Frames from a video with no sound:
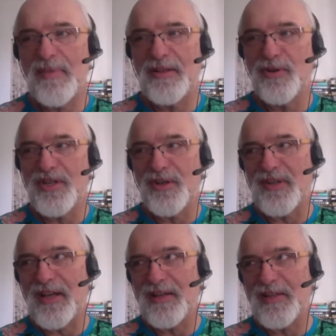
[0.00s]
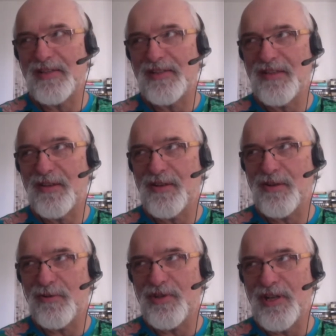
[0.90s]
Gunnarsdottir is the
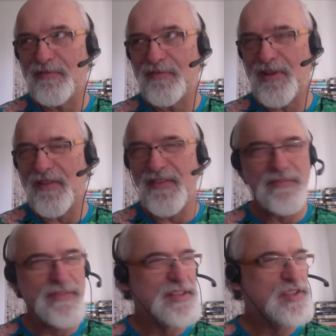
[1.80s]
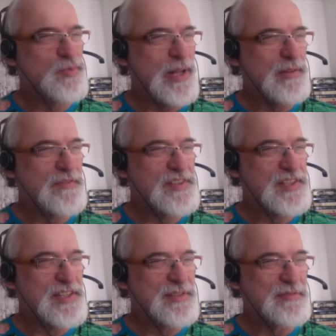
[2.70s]
coach now for, I think, the 12th
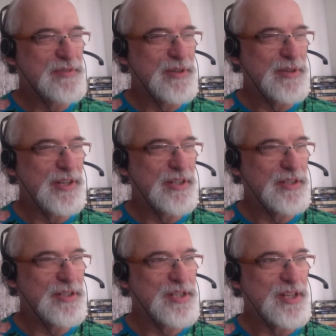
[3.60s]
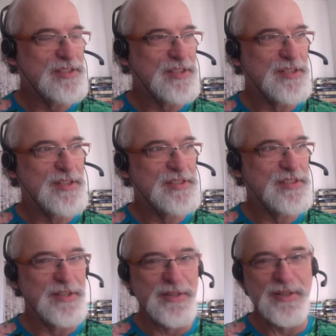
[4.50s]
season for her in Kristianstad
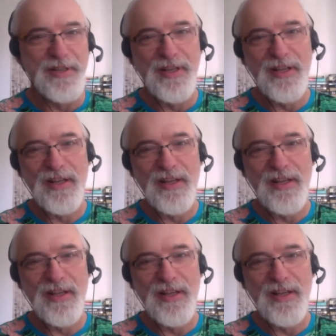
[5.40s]
this year.